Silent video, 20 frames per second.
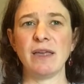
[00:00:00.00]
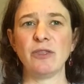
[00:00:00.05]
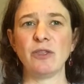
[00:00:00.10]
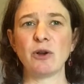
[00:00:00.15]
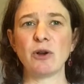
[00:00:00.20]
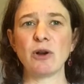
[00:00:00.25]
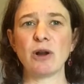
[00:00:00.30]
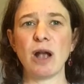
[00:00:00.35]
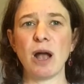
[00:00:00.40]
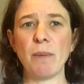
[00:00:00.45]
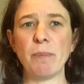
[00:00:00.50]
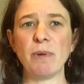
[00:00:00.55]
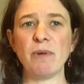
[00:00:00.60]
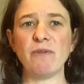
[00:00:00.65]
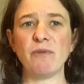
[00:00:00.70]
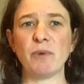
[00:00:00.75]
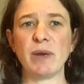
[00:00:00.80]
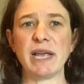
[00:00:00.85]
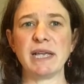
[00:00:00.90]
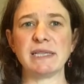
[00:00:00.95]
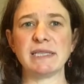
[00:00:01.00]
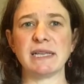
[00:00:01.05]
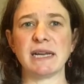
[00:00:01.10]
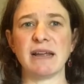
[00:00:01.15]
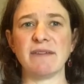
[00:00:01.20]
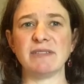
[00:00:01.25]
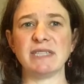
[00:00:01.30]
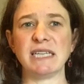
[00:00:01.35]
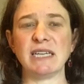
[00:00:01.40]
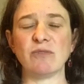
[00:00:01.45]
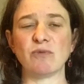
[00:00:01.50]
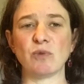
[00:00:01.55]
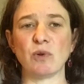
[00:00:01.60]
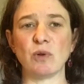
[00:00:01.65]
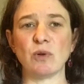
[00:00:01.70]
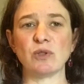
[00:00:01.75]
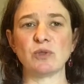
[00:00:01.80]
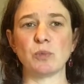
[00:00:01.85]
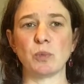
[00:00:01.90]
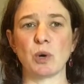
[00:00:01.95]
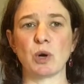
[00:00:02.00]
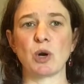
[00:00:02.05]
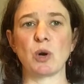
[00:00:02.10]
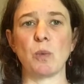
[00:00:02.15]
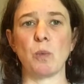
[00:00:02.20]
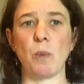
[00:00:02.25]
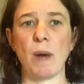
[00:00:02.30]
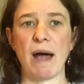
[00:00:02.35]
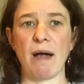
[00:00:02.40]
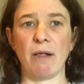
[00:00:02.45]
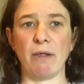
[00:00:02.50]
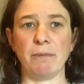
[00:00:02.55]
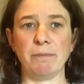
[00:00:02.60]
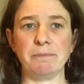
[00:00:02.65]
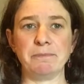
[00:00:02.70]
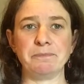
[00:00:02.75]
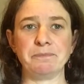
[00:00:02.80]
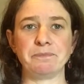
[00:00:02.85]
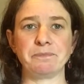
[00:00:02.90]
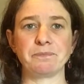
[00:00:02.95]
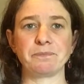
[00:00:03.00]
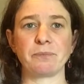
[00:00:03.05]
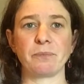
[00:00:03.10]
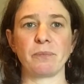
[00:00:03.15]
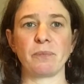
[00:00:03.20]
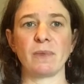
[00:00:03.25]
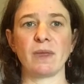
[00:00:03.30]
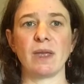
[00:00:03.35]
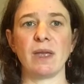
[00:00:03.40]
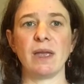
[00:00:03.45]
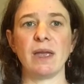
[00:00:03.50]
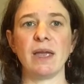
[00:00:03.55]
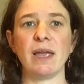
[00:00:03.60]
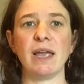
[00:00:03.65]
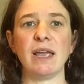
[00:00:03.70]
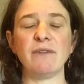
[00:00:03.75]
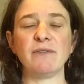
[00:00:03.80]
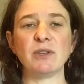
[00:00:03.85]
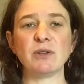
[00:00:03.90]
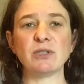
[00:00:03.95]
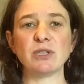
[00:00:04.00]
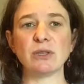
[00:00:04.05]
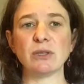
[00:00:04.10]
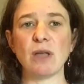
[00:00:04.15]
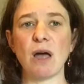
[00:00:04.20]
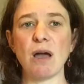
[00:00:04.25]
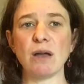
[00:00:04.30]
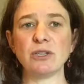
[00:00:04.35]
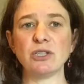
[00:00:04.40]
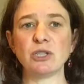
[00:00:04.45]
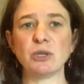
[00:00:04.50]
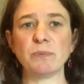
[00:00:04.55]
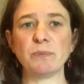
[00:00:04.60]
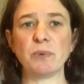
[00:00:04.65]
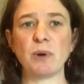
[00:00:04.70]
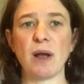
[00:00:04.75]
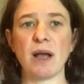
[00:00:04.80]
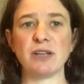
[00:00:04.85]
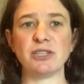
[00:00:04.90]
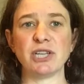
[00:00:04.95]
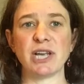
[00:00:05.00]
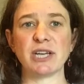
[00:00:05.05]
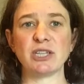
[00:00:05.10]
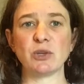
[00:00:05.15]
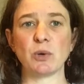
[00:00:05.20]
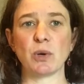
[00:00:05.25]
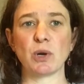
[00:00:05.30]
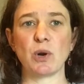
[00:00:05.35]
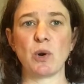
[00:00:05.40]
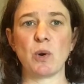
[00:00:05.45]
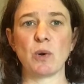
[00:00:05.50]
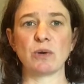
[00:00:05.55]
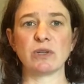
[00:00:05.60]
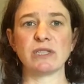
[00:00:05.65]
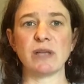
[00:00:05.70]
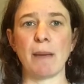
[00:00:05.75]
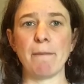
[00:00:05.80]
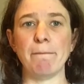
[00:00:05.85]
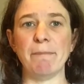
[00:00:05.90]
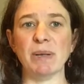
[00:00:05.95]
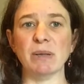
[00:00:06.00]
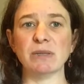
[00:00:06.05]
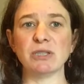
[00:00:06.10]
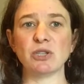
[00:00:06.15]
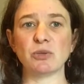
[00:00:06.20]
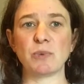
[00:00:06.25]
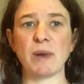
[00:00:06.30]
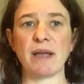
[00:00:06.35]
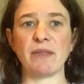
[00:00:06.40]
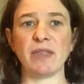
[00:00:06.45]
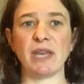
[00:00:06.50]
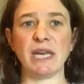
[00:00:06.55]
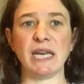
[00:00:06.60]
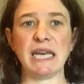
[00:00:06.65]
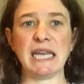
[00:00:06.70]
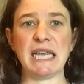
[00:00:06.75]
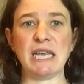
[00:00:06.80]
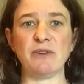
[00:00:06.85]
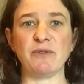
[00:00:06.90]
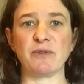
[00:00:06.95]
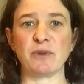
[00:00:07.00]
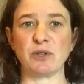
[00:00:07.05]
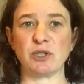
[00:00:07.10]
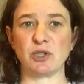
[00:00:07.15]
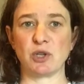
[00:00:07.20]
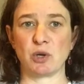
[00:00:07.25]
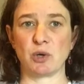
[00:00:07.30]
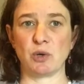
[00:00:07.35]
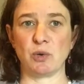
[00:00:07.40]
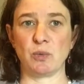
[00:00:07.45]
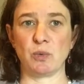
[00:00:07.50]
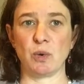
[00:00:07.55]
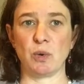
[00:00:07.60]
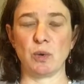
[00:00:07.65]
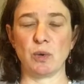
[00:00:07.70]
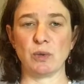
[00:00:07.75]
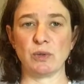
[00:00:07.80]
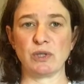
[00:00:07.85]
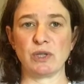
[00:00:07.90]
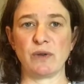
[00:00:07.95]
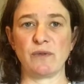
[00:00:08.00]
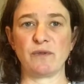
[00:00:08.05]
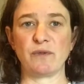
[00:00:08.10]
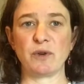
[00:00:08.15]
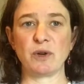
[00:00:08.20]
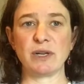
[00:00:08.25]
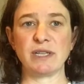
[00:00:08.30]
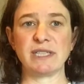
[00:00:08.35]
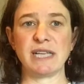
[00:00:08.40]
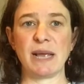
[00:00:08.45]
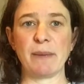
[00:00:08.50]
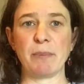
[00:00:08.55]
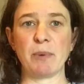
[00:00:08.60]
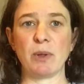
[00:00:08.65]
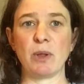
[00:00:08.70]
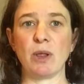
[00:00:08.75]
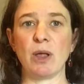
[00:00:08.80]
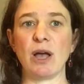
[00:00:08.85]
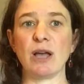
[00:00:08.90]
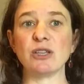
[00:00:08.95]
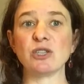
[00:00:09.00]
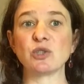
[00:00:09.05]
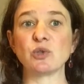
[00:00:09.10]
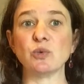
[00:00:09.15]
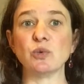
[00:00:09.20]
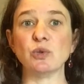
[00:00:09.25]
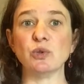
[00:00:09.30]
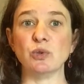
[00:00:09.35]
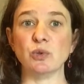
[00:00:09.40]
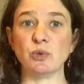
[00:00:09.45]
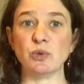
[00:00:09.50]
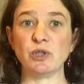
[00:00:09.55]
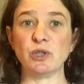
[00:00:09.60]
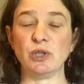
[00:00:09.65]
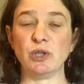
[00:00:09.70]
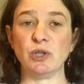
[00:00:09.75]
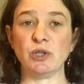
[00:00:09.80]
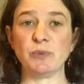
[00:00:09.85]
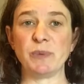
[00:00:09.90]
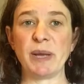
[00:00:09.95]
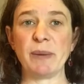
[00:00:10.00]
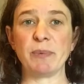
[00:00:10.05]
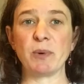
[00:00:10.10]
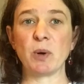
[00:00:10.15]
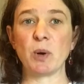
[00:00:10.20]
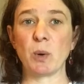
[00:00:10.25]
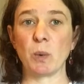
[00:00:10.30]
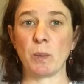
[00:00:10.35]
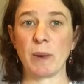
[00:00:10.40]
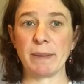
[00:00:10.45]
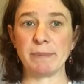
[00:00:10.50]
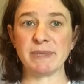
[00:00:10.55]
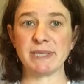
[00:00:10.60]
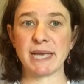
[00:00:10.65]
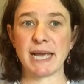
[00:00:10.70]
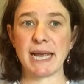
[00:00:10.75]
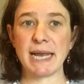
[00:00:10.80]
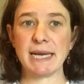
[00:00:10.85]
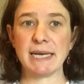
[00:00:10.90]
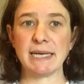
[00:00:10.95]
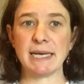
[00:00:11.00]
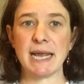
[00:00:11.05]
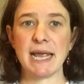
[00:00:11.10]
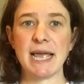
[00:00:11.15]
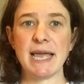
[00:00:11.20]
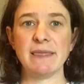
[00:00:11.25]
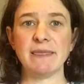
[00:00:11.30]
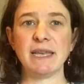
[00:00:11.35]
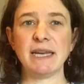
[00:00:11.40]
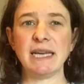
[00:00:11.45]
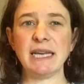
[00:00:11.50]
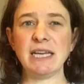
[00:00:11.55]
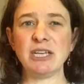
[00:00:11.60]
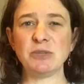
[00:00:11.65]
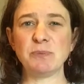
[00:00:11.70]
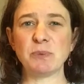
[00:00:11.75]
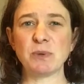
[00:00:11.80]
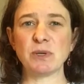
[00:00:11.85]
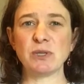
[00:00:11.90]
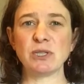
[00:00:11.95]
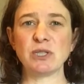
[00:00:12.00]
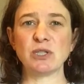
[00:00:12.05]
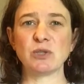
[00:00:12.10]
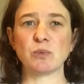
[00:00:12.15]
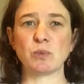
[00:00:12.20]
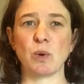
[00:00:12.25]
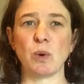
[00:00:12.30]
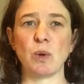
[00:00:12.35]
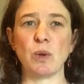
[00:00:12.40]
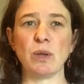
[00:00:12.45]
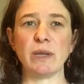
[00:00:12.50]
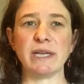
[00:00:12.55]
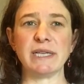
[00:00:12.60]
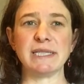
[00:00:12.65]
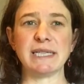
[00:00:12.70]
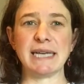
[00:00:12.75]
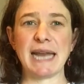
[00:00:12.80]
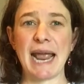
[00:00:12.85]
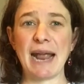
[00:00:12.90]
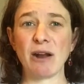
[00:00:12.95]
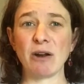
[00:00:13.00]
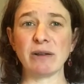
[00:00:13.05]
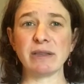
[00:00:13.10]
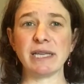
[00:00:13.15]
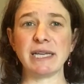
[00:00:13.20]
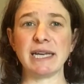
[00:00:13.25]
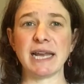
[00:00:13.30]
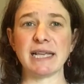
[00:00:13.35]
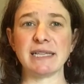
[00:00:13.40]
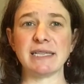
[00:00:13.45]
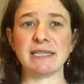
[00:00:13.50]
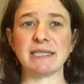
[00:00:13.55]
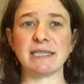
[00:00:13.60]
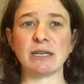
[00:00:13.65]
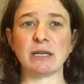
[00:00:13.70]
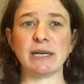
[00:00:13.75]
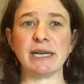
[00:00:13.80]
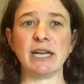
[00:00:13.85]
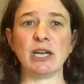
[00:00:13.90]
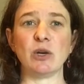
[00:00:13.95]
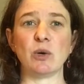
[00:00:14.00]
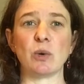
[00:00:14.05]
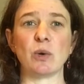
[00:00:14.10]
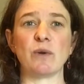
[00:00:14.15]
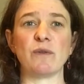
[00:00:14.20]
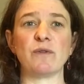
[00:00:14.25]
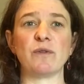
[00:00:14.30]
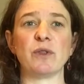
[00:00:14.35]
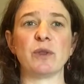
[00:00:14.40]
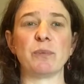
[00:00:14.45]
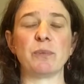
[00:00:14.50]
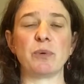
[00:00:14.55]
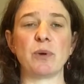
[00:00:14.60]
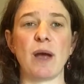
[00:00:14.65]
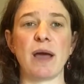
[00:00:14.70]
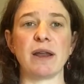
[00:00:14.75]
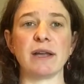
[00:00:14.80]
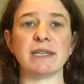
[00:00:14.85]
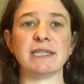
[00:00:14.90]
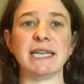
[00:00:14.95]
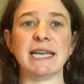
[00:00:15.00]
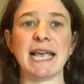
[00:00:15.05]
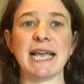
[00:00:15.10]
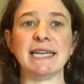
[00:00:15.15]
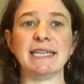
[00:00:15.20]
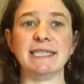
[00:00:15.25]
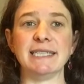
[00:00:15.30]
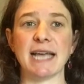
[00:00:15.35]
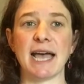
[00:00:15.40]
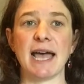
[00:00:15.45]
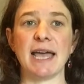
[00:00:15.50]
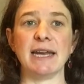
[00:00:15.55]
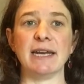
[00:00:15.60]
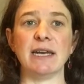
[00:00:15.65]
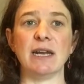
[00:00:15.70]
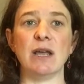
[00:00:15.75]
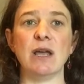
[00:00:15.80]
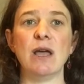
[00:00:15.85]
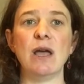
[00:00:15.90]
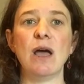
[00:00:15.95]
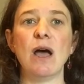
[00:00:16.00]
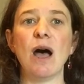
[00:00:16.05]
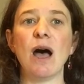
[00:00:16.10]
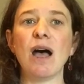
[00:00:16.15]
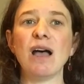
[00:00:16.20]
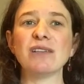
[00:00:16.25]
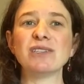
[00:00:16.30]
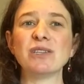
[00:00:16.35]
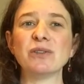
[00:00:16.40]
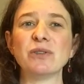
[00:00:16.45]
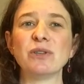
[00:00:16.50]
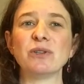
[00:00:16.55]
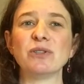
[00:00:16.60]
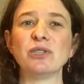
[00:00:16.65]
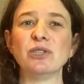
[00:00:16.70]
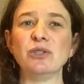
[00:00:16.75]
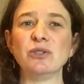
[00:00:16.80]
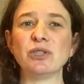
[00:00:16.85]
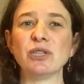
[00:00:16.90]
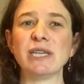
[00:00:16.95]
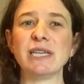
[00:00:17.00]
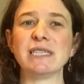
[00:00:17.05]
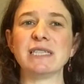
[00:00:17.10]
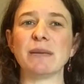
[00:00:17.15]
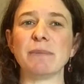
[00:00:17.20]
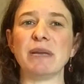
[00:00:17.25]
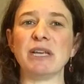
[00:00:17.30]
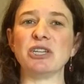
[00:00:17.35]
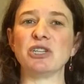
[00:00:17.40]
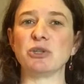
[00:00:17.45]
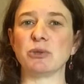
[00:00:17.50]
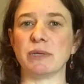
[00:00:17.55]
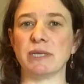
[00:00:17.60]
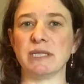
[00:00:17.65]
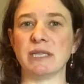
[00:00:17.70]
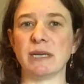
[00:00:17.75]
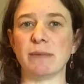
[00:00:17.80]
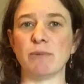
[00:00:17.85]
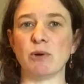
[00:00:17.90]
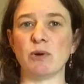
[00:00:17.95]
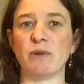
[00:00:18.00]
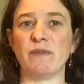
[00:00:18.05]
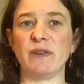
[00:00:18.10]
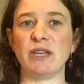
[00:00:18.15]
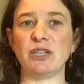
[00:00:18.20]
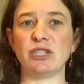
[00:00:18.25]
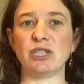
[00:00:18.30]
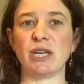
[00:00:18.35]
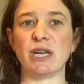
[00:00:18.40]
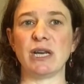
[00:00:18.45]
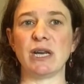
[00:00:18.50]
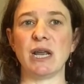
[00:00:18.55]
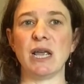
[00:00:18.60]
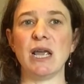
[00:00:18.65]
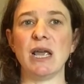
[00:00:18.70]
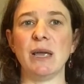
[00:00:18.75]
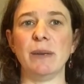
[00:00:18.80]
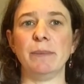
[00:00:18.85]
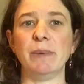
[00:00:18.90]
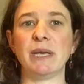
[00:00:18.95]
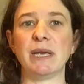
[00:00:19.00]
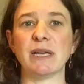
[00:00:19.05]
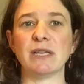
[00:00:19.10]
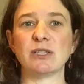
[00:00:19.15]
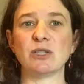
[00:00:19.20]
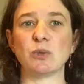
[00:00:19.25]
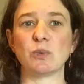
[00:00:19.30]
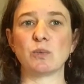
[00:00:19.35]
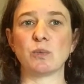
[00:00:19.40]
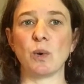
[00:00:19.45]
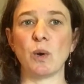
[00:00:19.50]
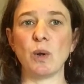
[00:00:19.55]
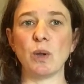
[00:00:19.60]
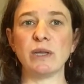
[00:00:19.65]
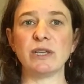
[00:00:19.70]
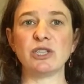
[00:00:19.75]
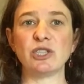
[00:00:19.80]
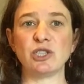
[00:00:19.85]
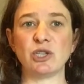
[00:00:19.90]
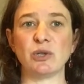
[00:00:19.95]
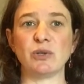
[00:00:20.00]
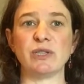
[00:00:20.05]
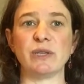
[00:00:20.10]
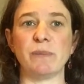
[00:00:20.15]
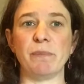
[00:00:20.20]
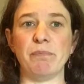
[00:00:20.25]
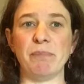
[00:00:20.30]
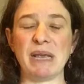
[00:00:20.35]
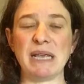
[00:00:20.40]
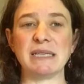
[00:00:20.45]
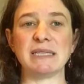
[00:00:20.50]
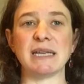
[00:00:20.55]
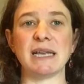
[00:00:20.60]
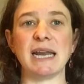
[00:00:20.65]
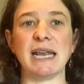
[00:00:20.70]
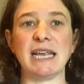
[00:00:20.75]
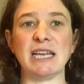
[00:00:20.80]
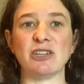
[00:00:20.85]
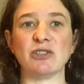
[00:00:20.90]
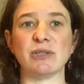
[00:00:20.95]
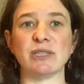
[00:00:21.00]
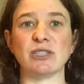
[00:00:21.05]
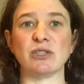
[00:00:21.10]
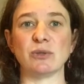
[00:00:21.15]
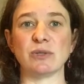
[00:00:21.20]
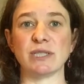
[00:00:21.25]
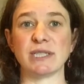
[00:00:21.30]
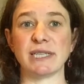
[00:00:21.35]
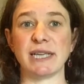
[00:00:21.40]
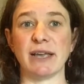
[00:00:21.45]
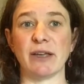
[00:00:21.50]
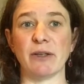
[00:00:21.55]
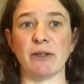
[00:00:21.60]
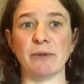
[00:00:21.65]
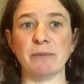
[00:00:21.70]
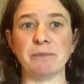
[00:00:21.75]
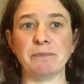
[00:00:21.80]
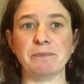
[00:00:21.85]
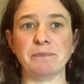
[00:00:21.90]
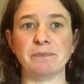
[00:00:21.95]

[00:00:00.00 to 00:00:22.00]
There are a couple of ways that I've seen roles work well. If there's a long-term project or course built around the need for certain roles, for example, a school newspaper or website, then each person's role is inherently necessary in order for the product to get done. Also, there's usually some intrinsic motivation because the role is chosen based on interest or skill.